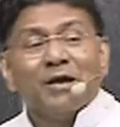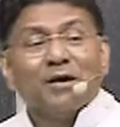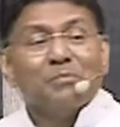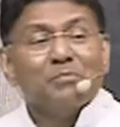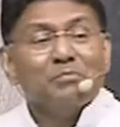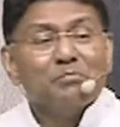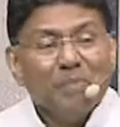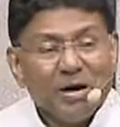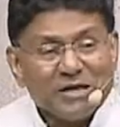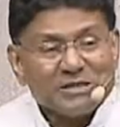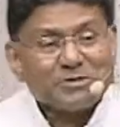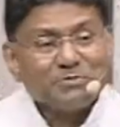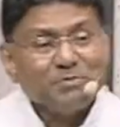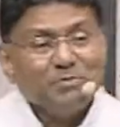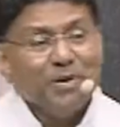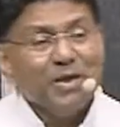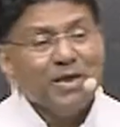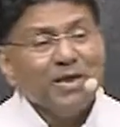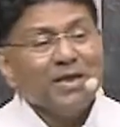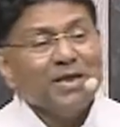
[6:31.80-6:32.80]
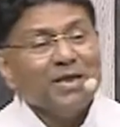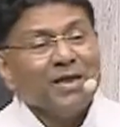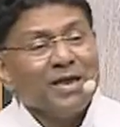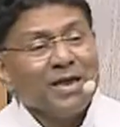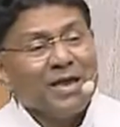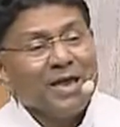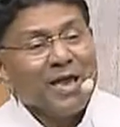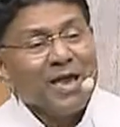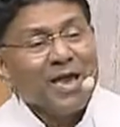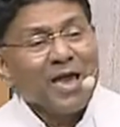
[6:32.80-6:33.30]
must be
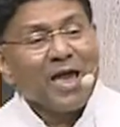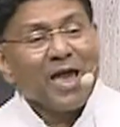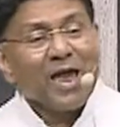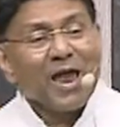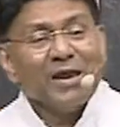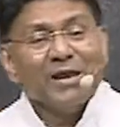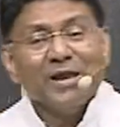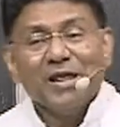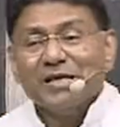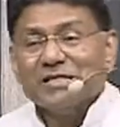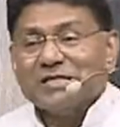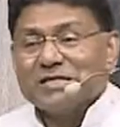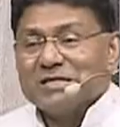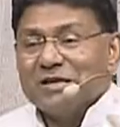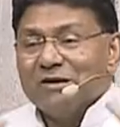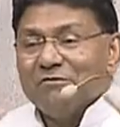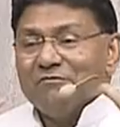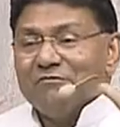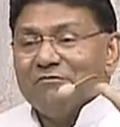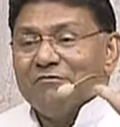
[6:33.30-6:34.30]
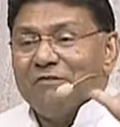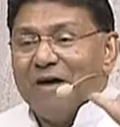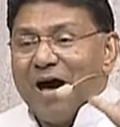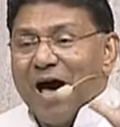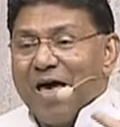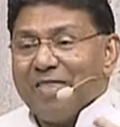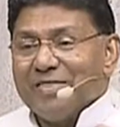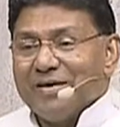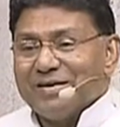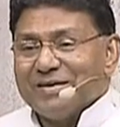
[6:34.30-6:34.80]
in his
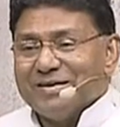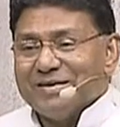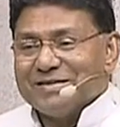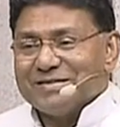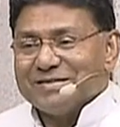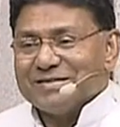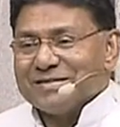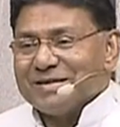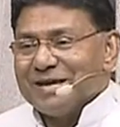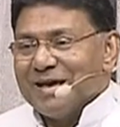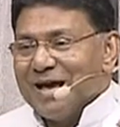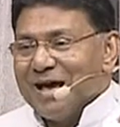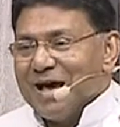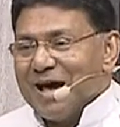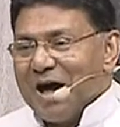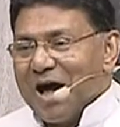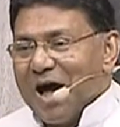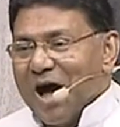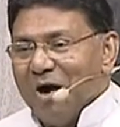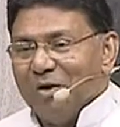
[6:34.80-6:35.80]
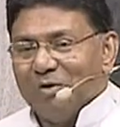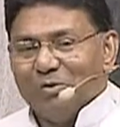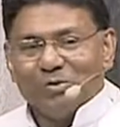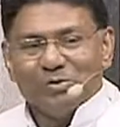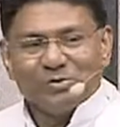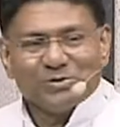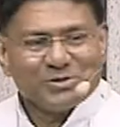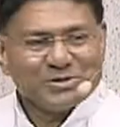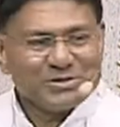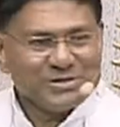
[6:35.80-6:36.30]
father's
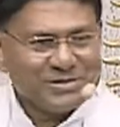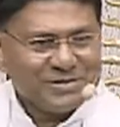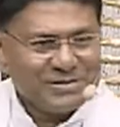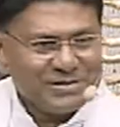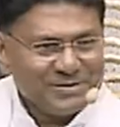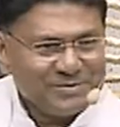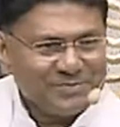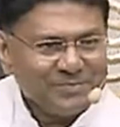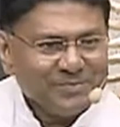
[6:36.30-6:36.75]
house.